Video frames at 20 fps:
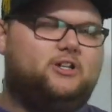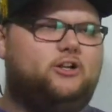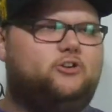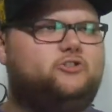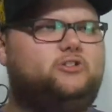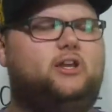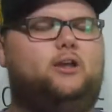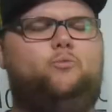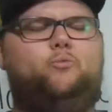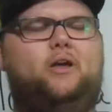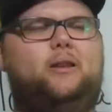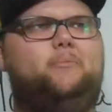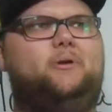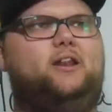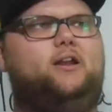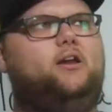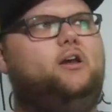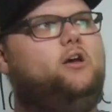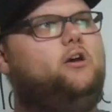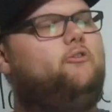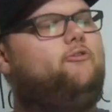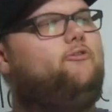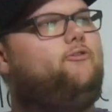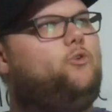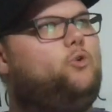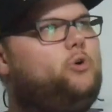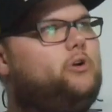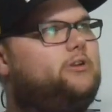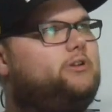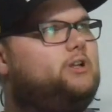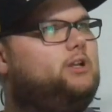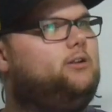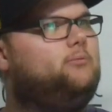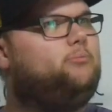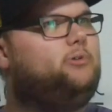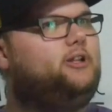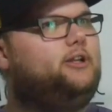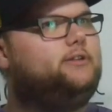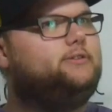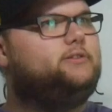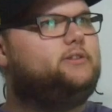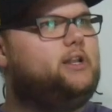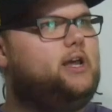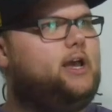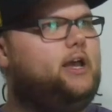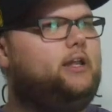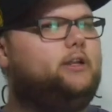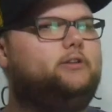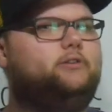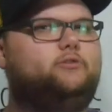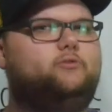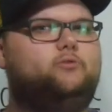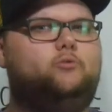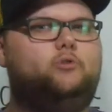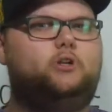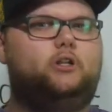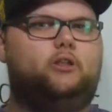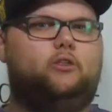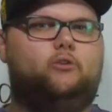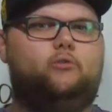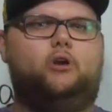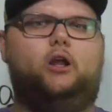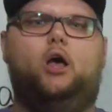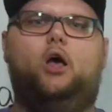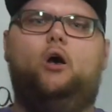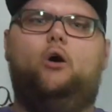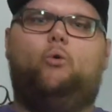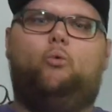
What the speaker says: Now you're saying, wait a minute, 14 plus 9 is 23.